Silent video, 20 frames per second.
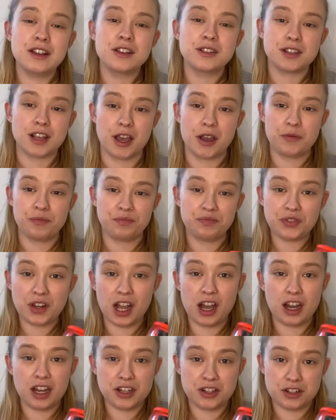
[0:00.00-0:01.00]
So
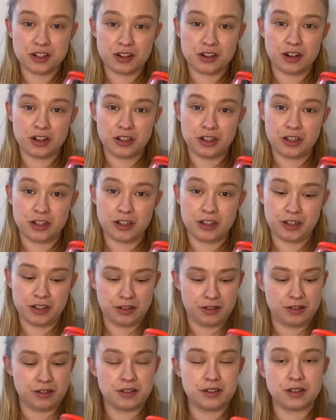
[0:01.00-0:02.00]
I just got
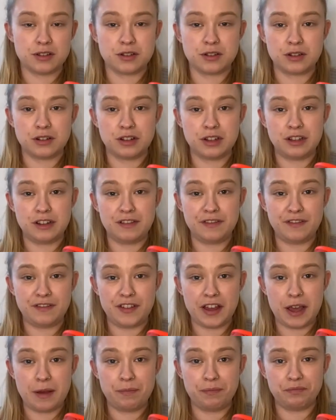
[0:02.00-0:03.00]
her to sort of,
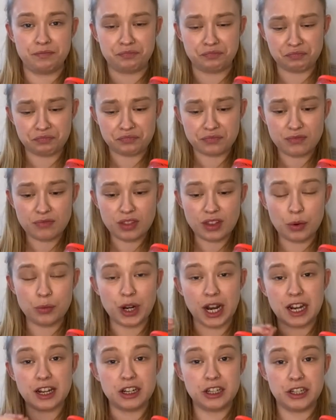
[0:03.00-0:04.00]

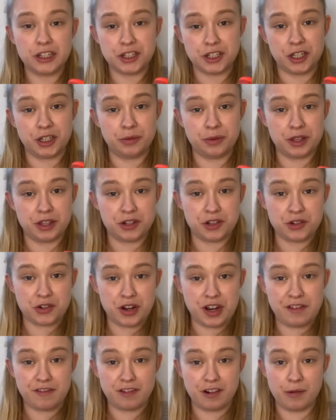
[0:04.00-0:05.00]
well, I lured her with a
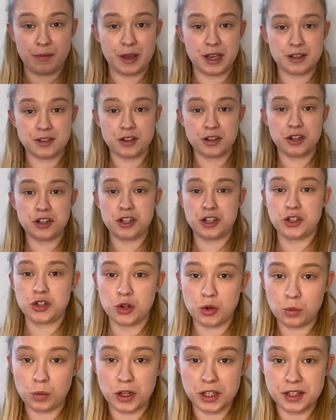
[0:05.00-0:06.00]
treat for a bit. As soon as she
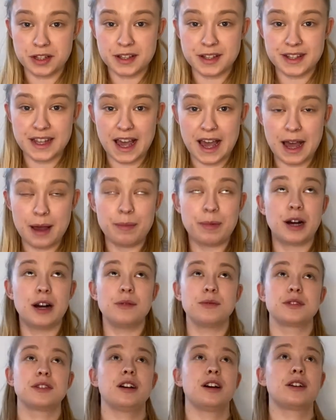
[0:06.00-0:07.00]
took one step, I
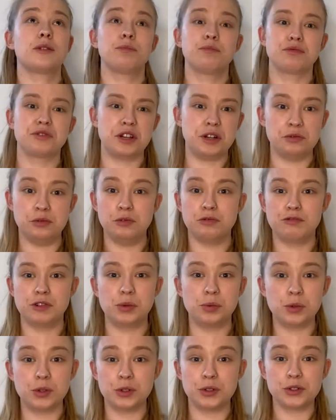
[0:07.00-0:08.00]
was like, real
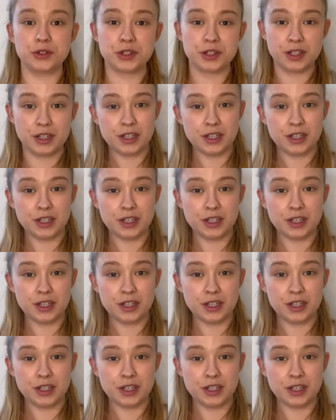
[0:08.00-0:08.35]
reward.